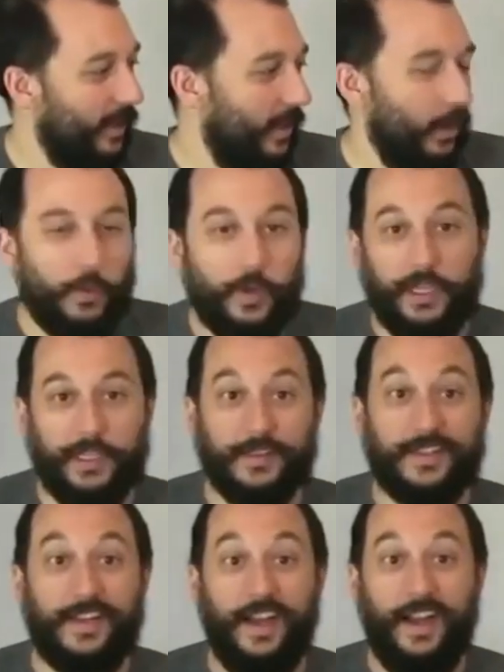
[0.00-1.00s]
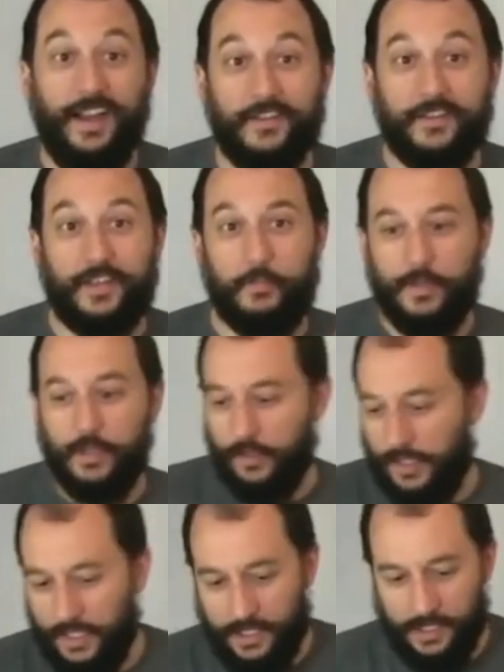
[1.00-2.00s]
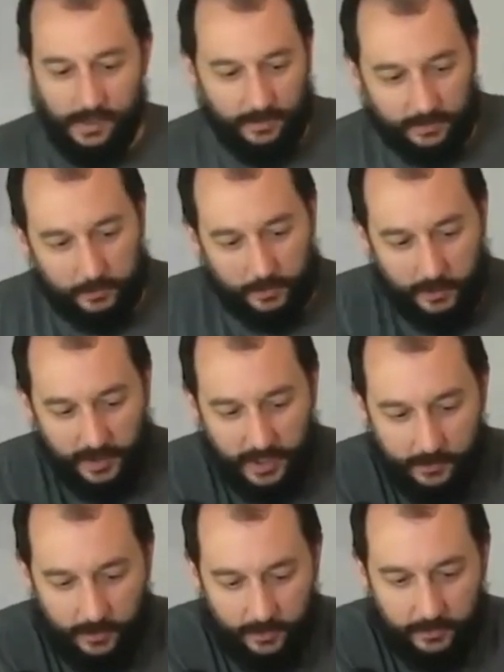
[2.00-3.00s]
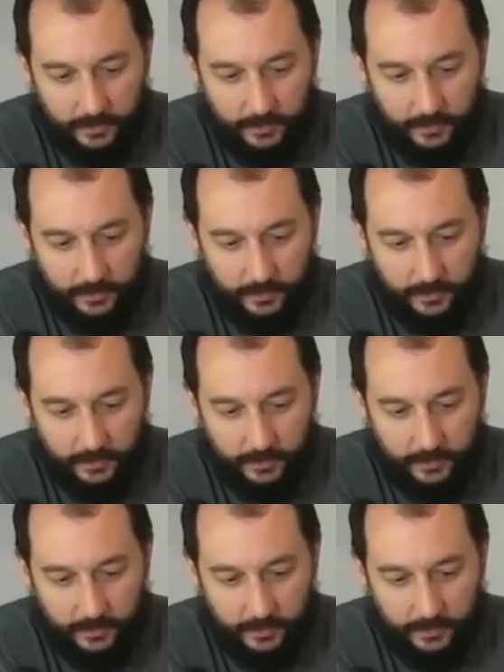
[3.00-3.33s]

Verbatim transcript: we got a little guide to the community. I'll switch my camera here so we can check it